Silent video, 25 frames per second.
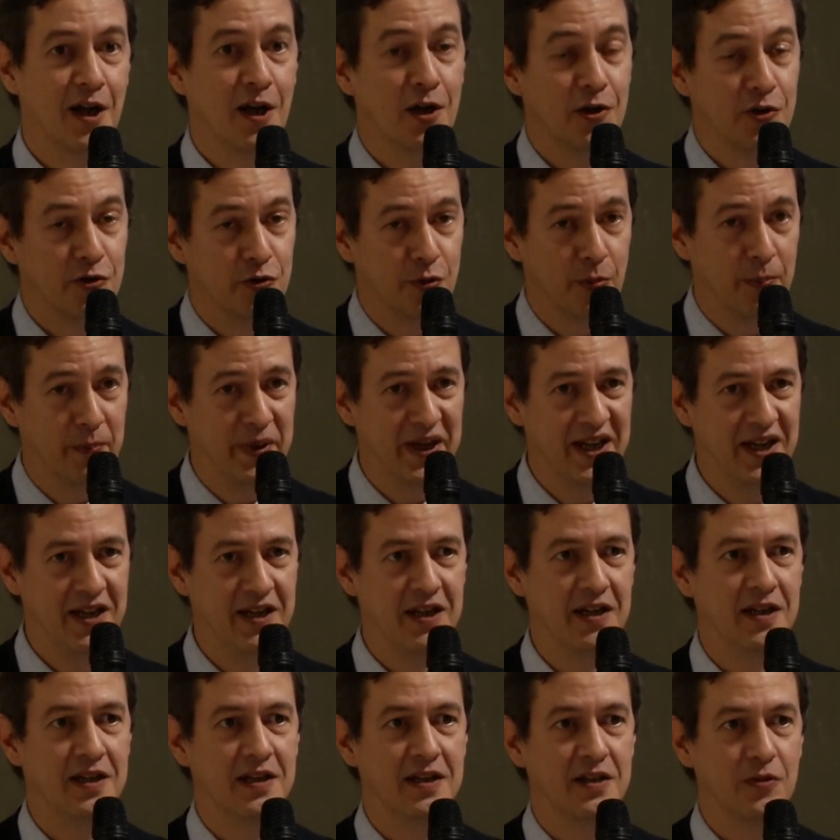to be
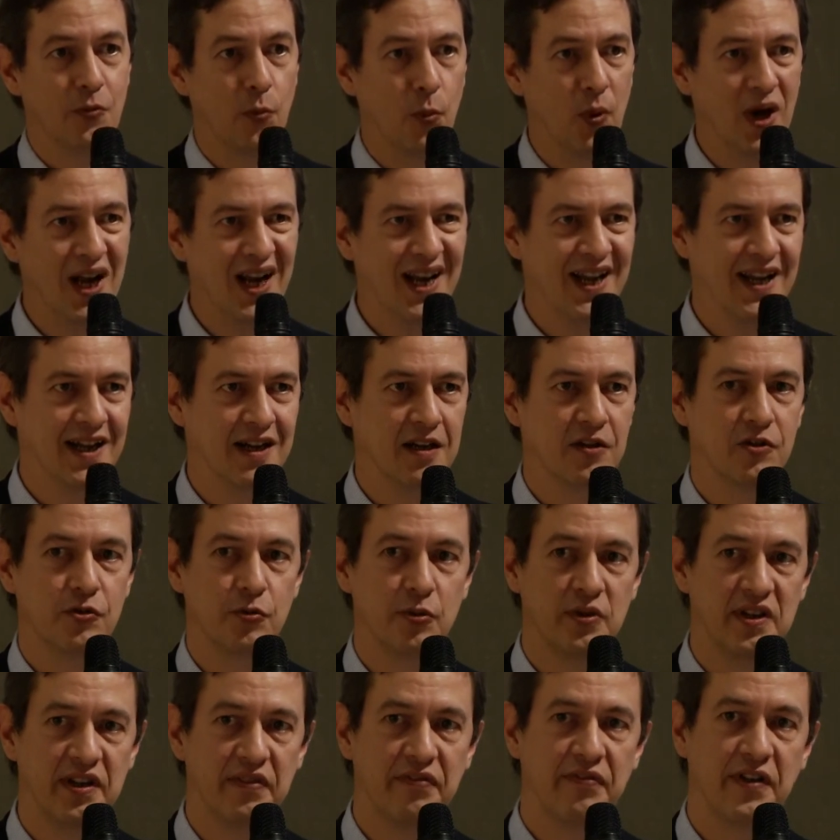willing to
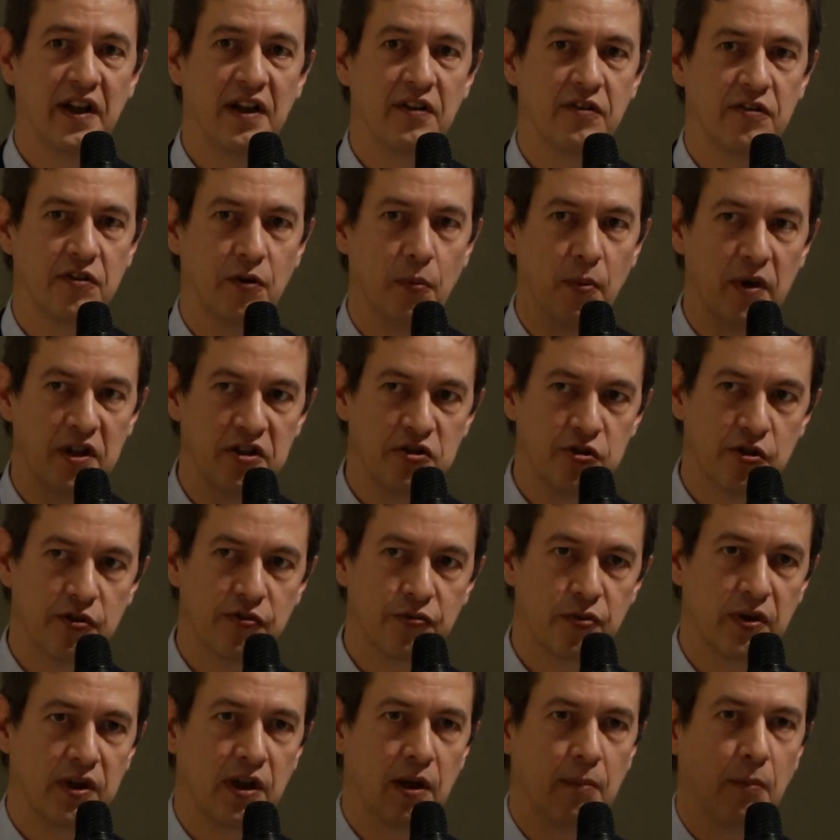defend the religious
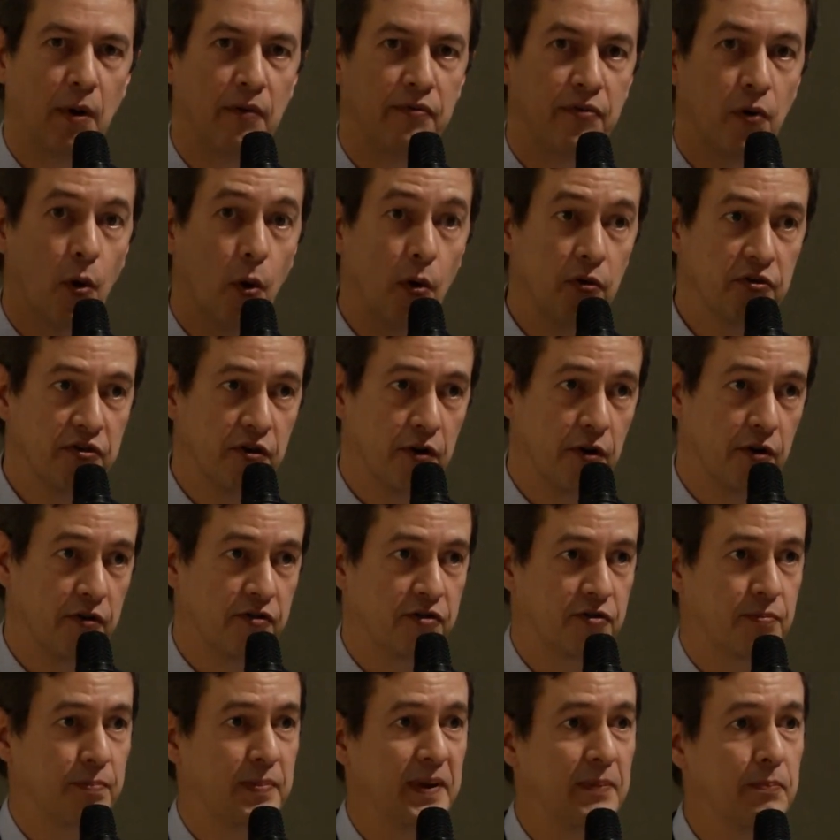freedom of others,
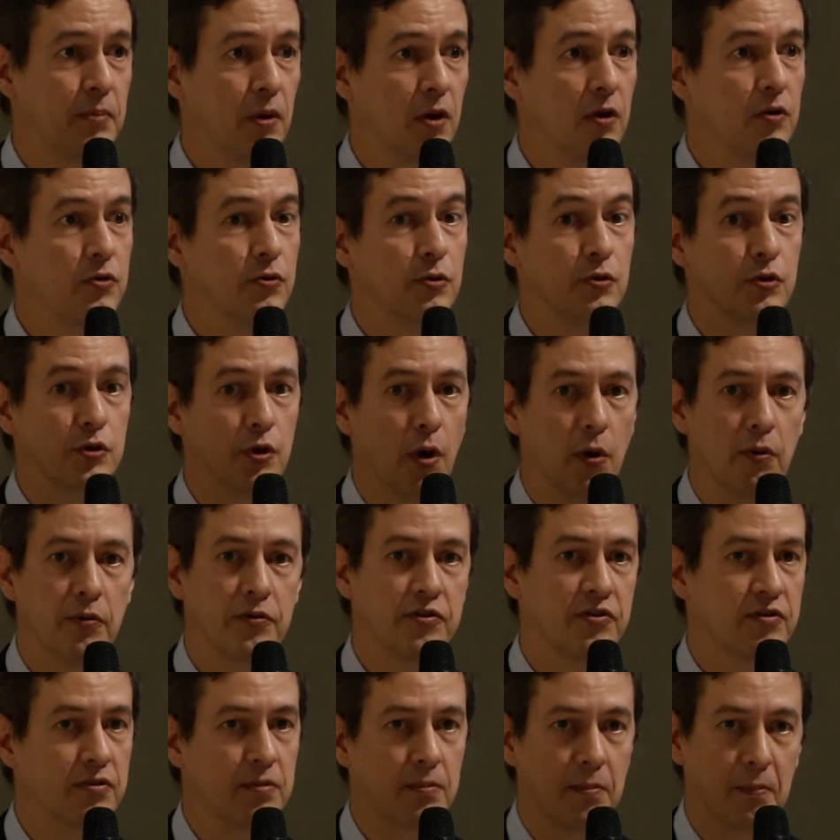people you
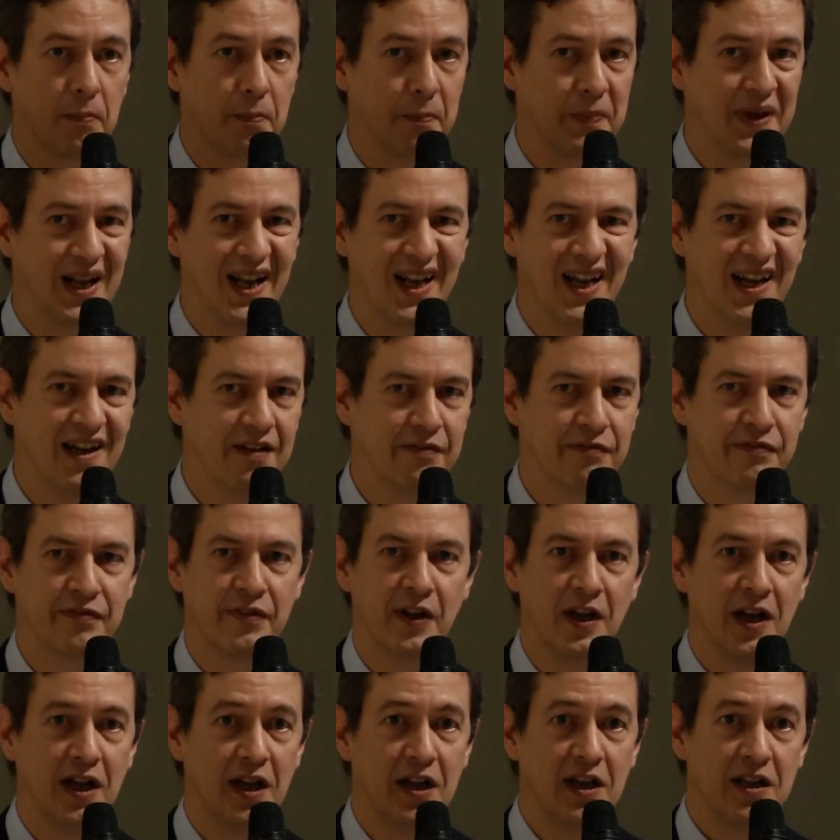don't believe
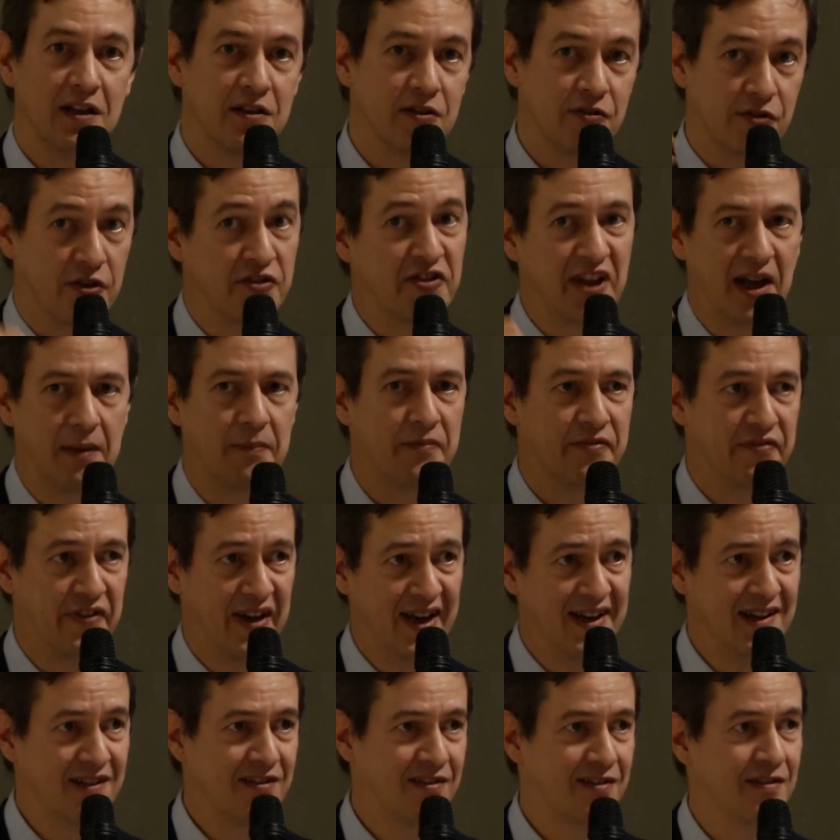the same
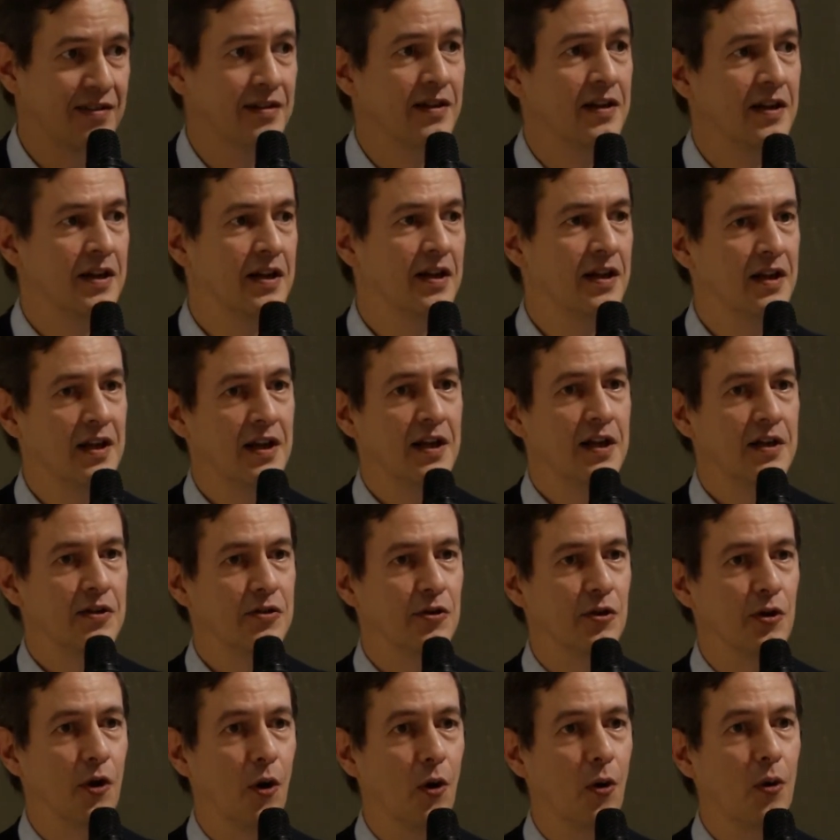faith, you
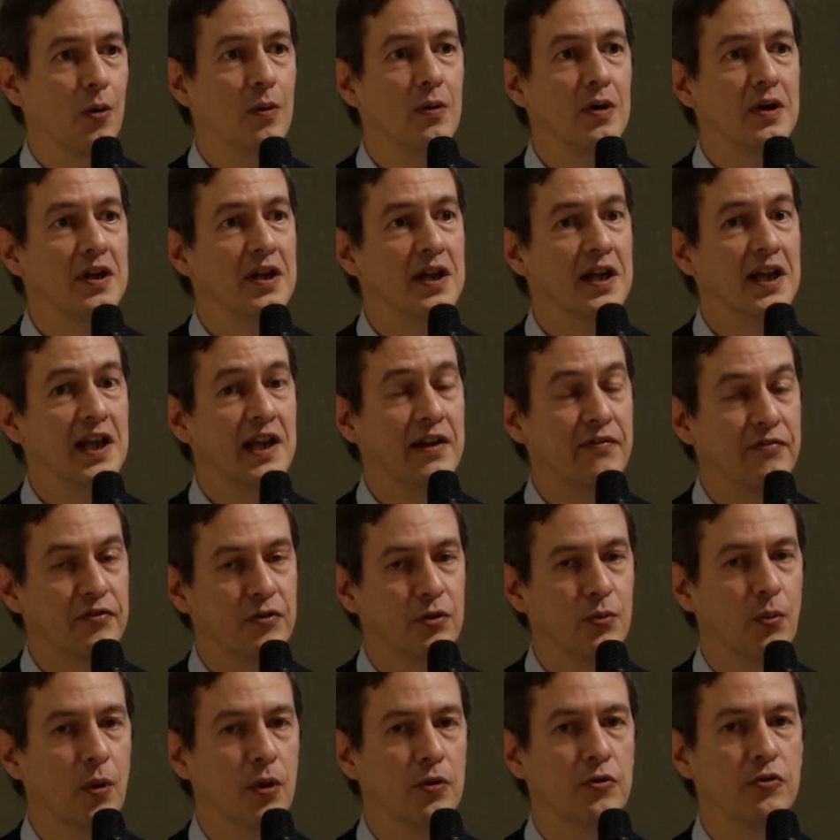know, if you
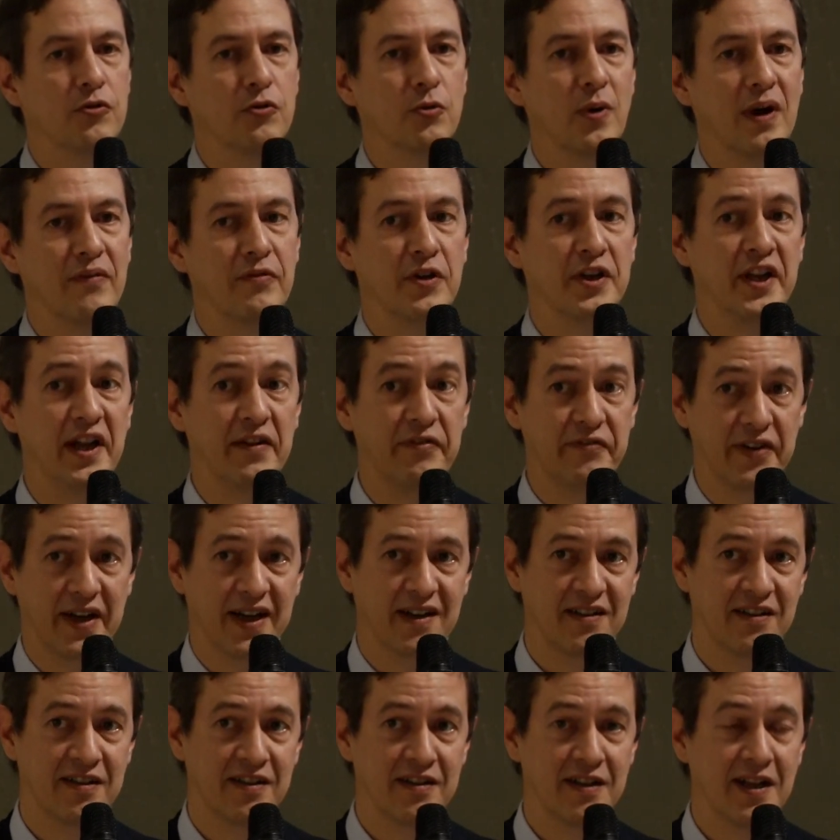want to have an
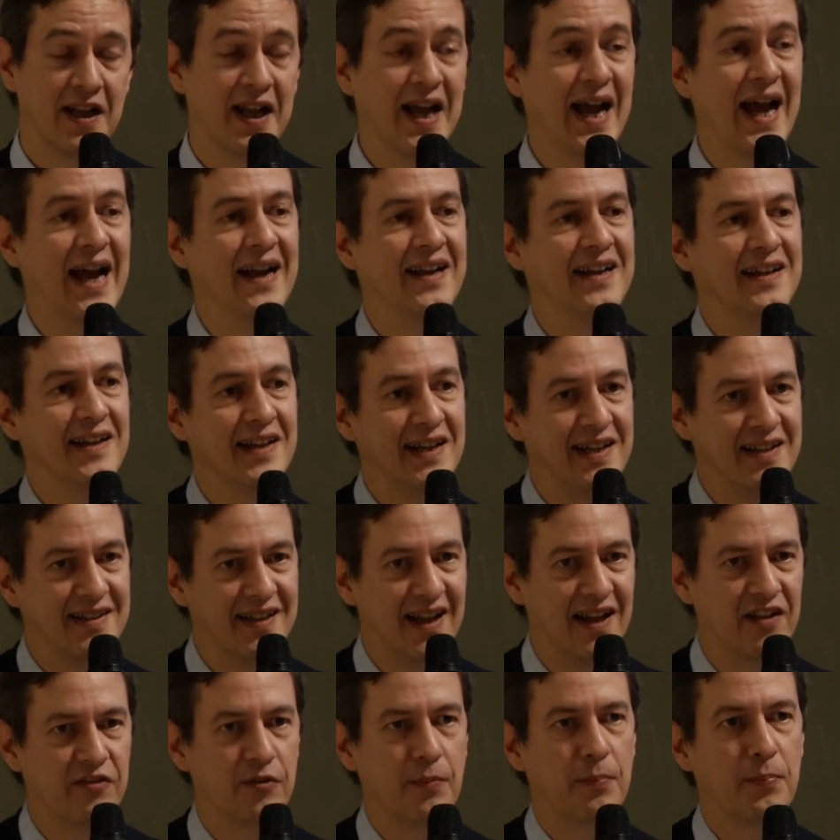effect. And it
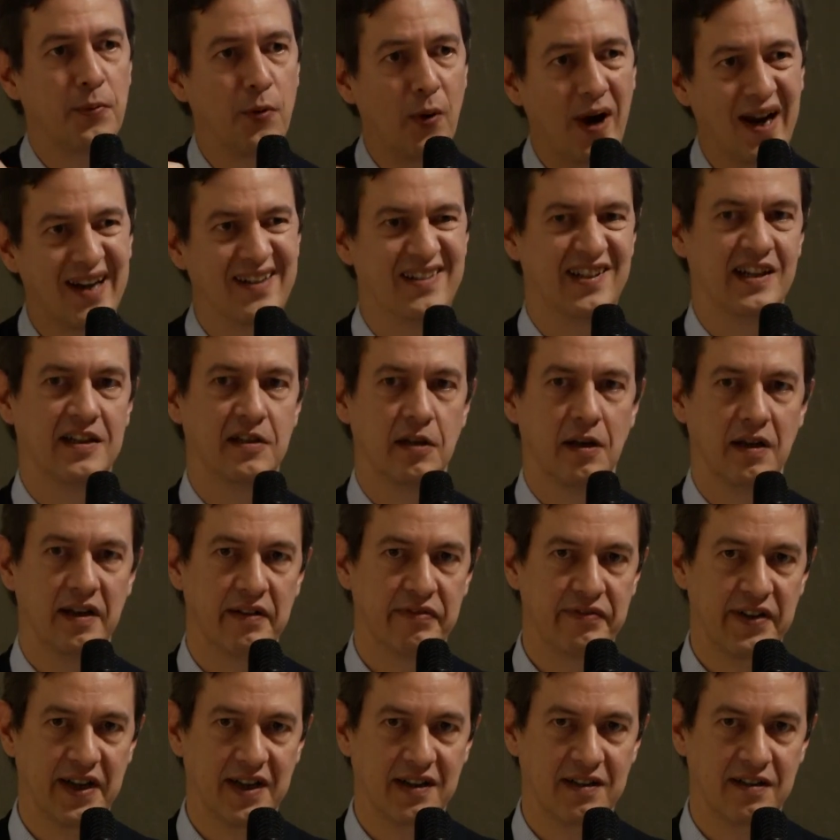has a practical
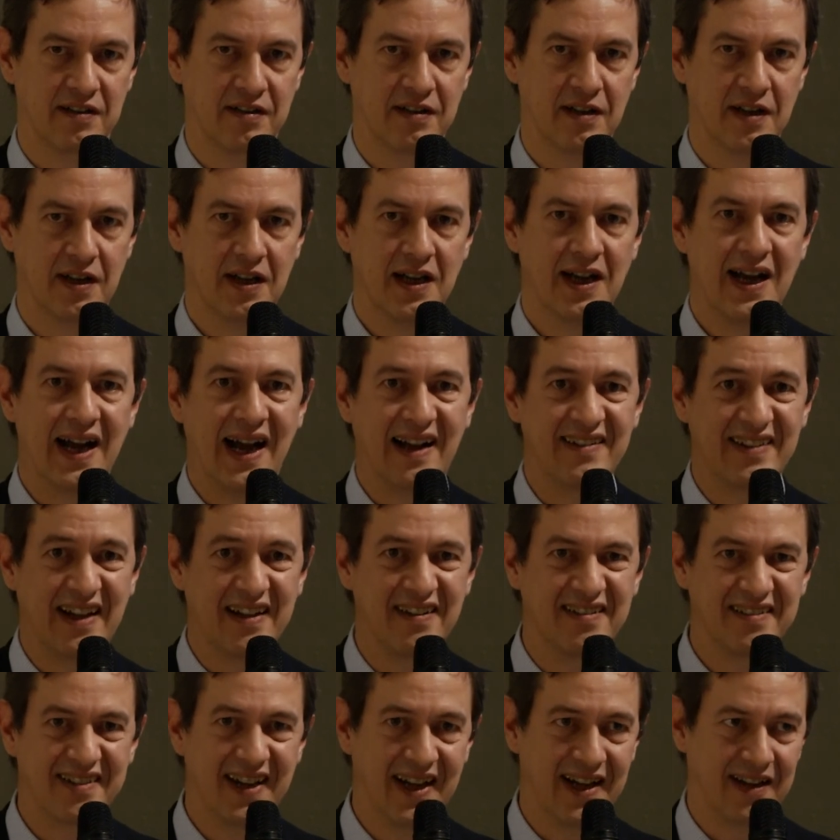effect. As I
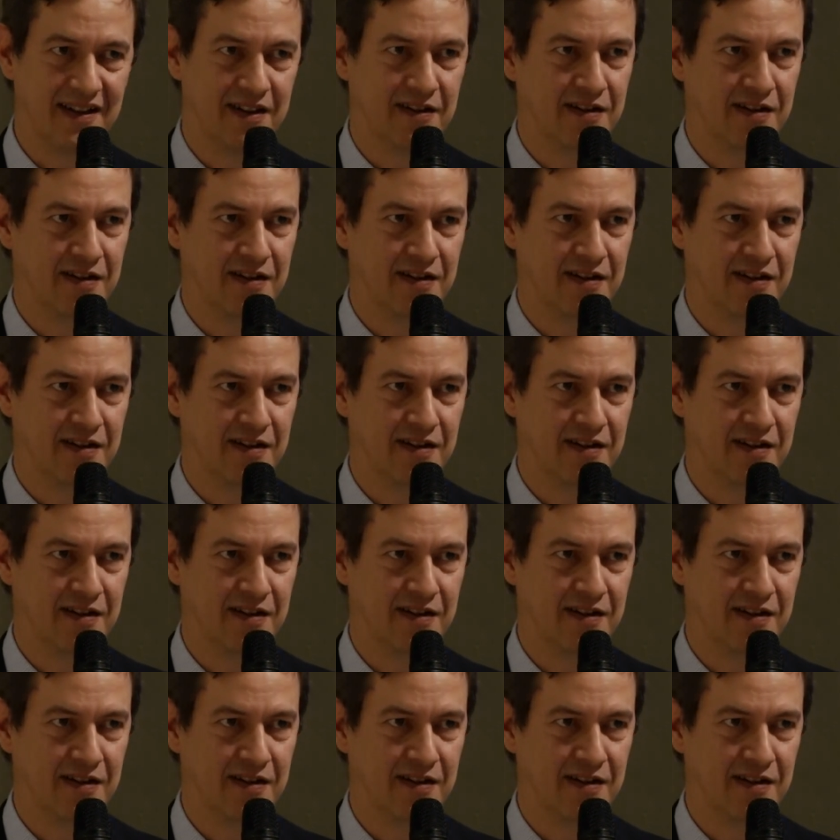said,